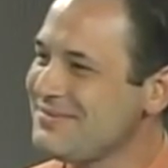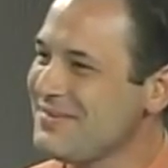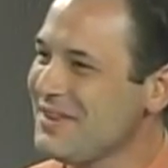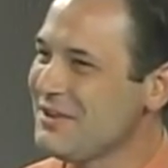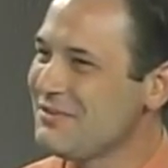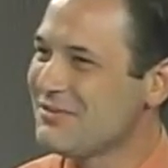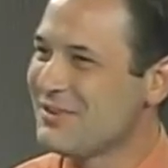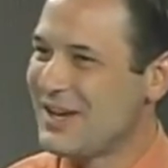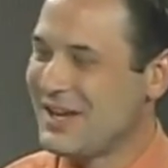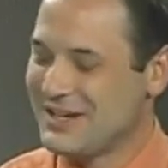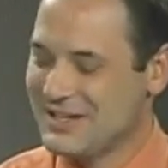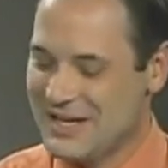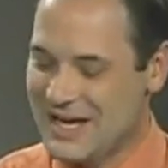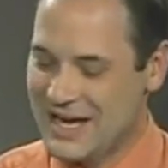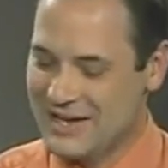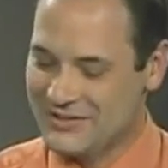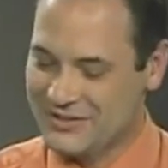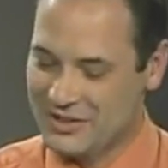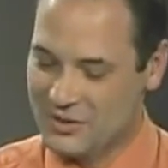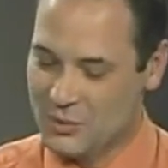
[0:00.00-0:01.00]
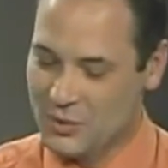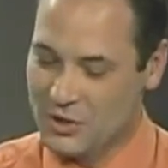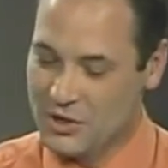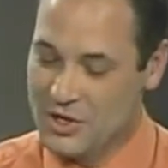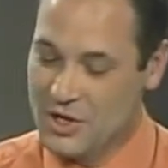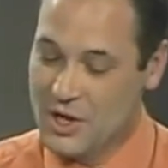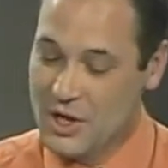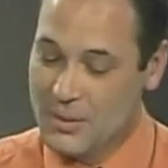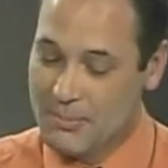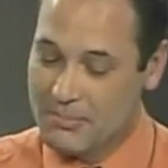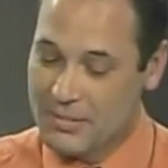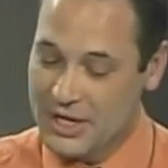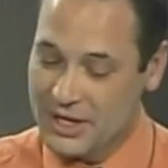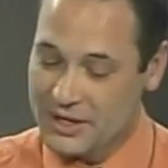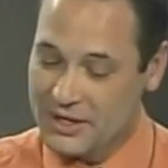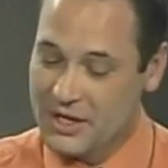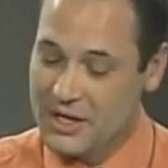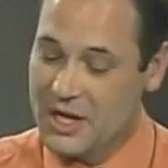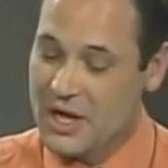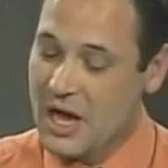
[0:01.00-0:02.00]
Fantastic. Well,
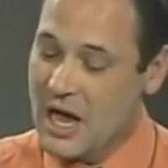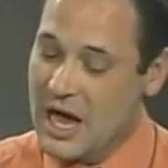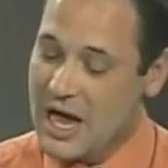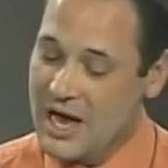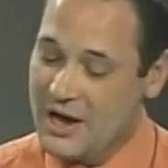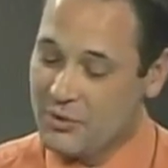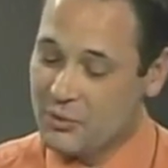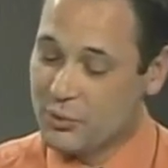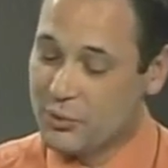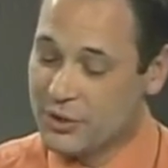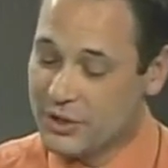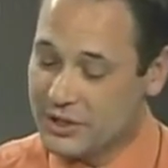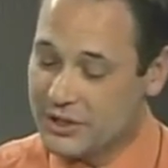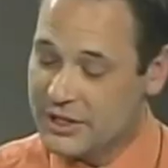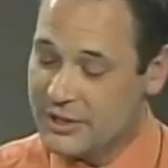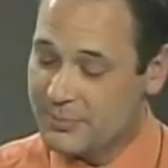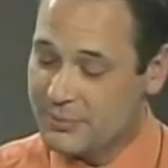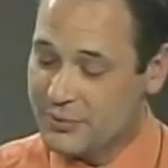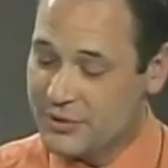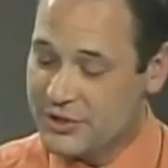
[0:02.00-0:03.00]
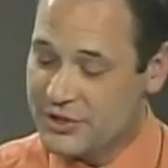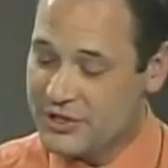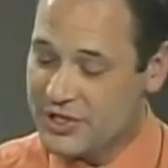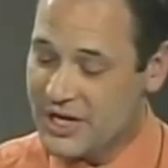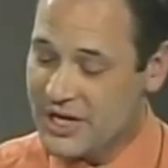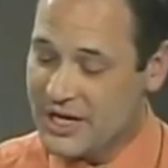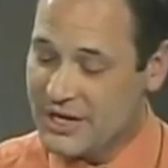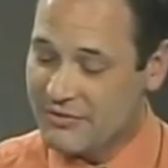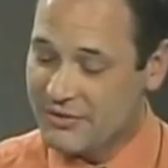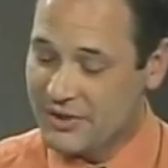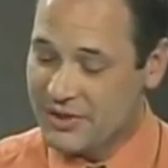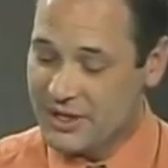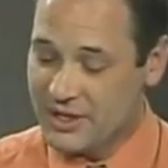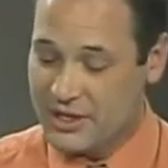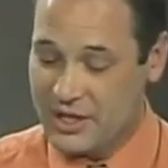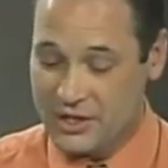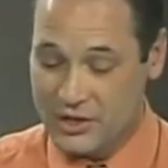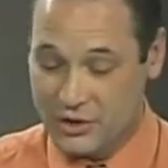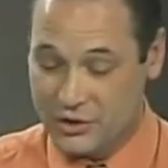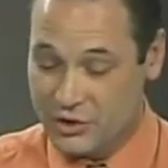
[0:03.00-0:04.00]
Mick, I really appreciate
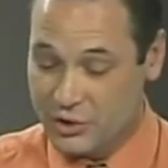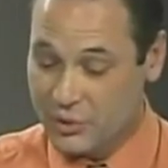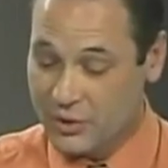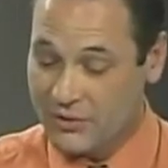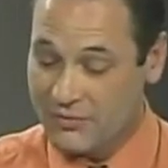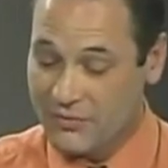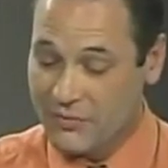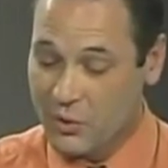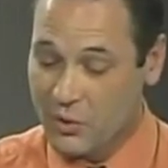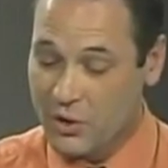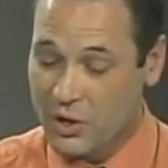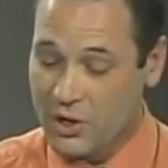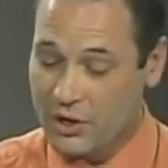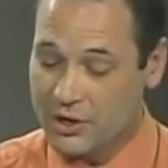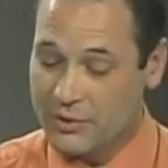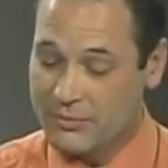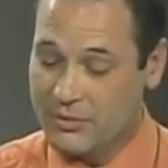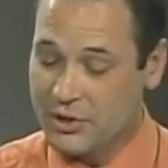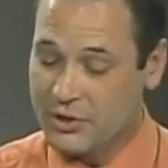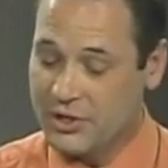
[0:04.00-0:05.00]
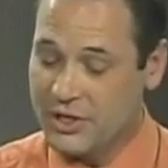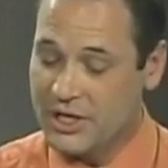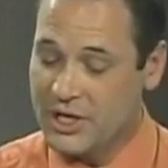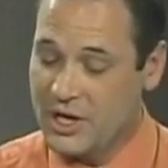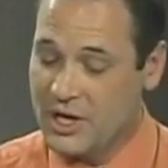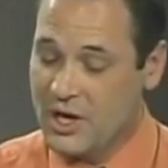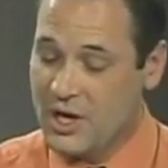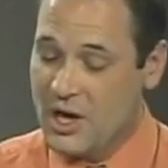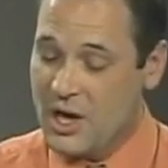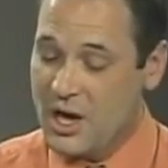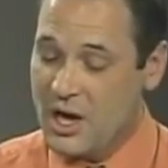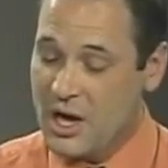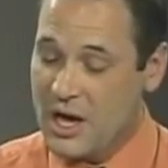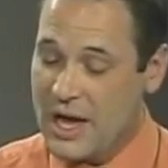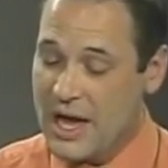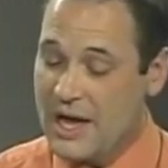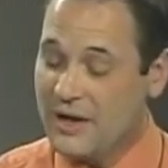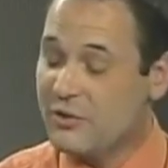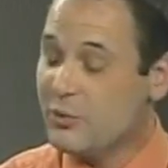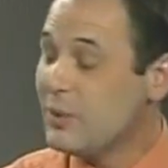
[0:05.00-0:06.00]
everything that you're doing for our community.
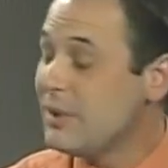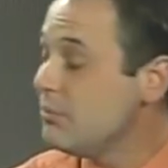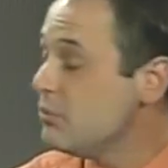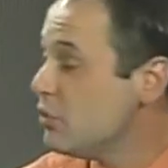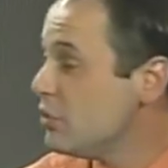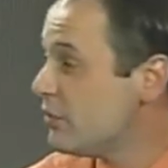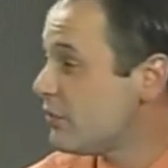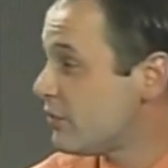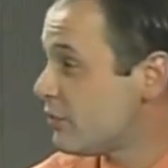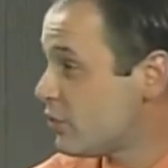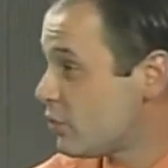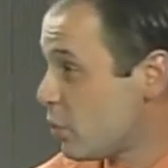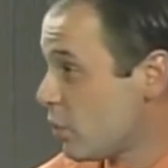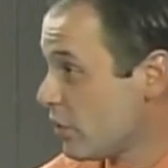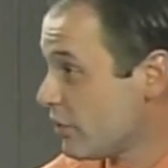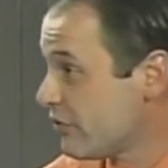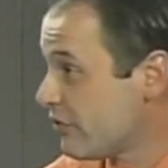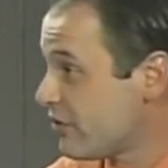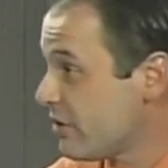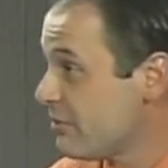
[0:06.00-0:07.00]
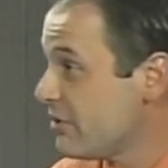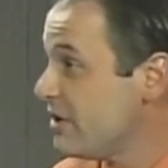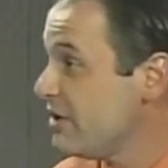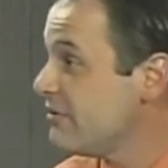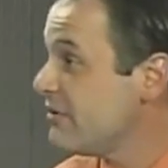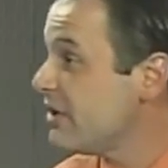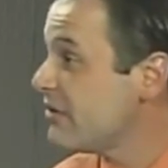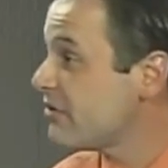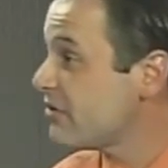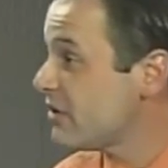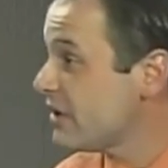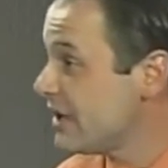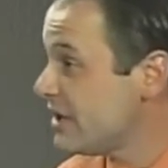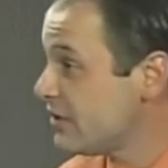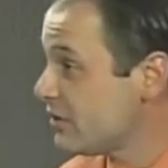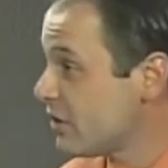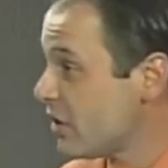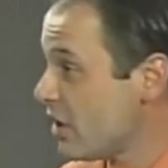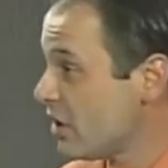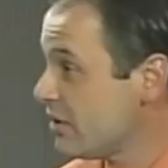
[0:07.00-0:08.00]
As we move towards some of the events
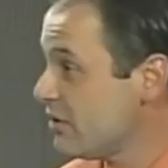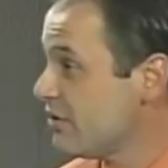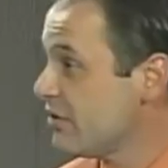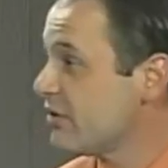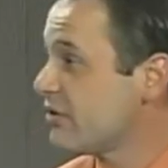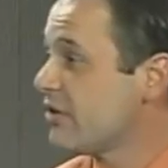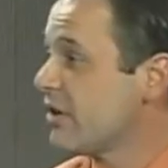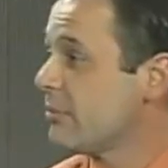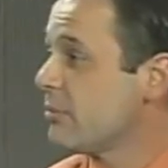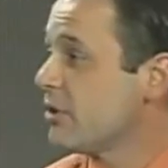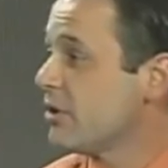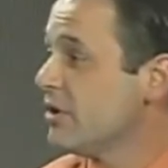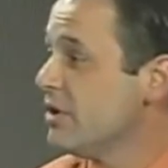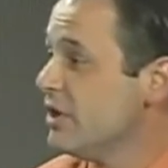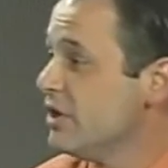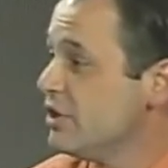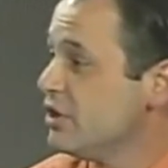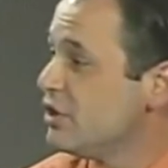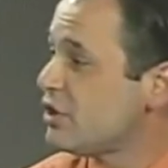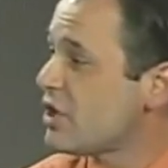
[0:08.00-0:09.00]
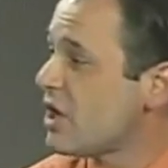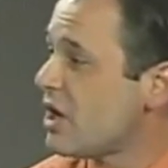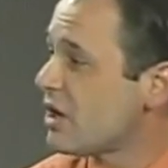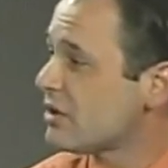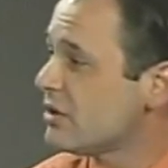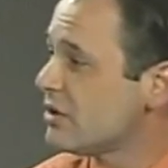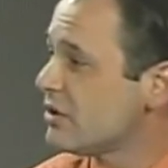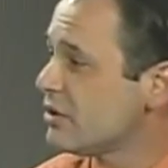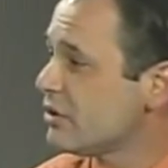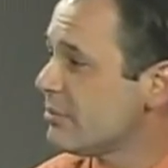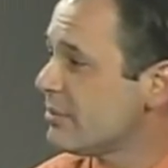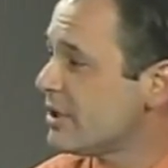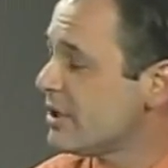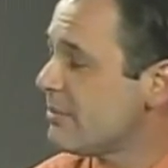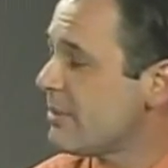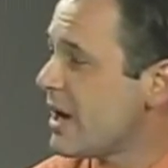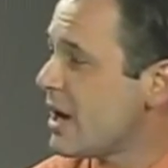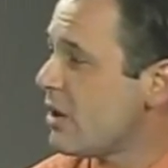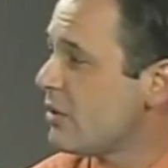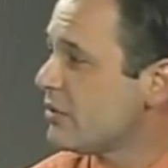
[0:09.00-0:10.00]
later on in the summer, you talked a little bit
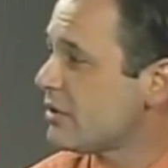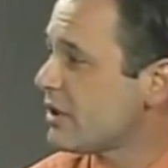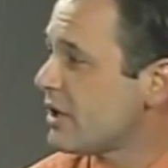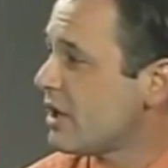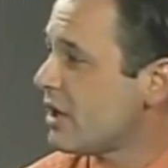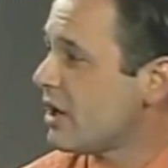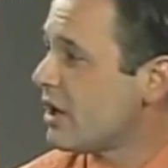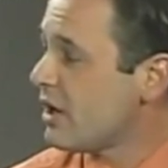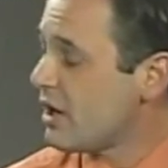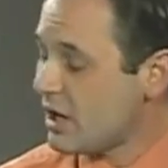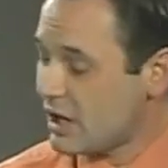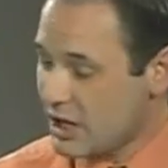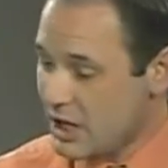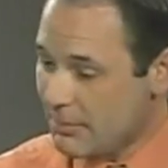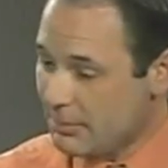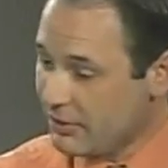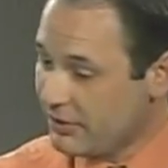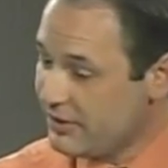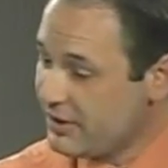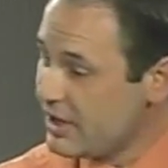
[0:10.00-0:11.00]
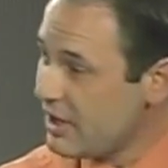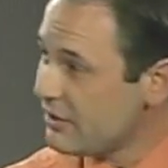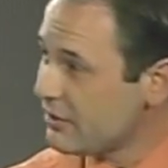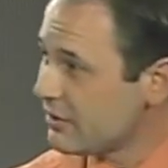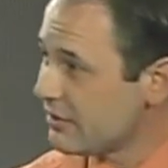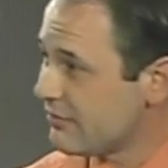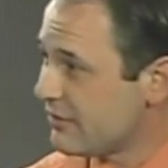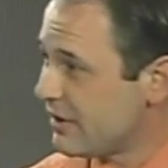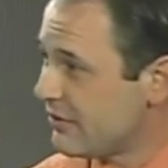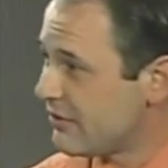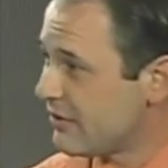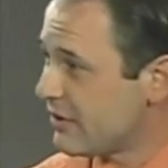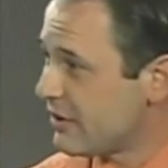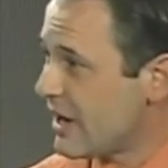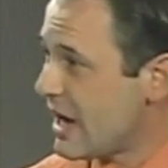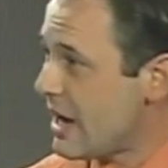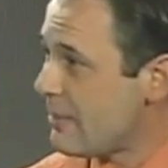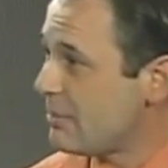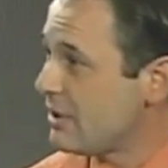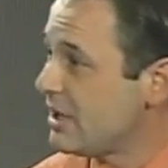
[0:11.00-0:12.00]
about a couple of the other events that
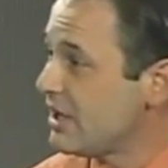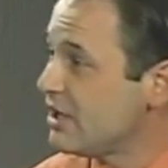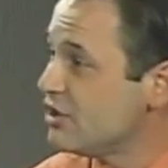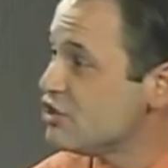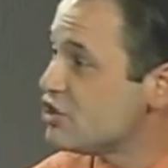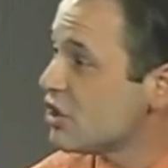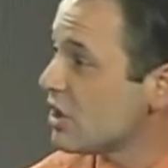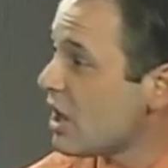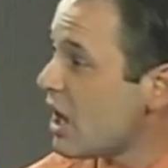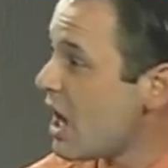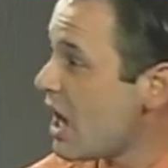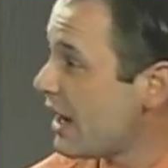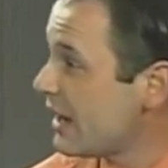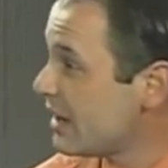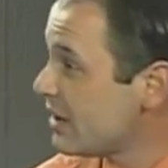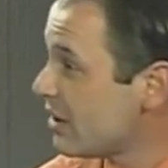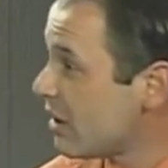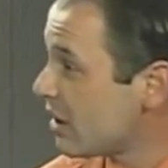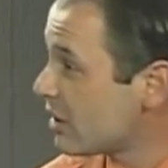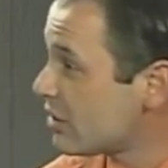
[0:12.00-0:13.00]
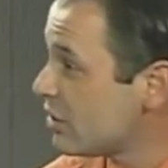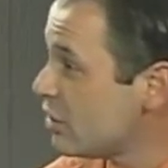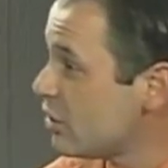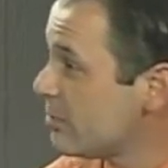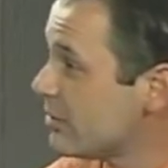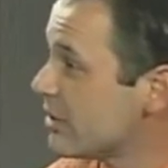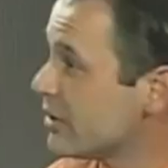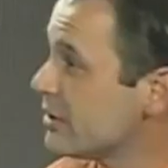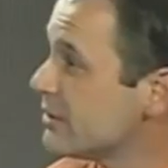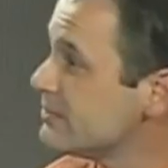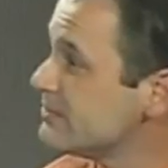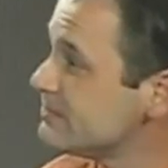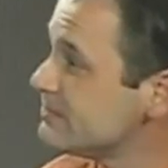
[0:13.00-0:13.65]
are happening in July and October.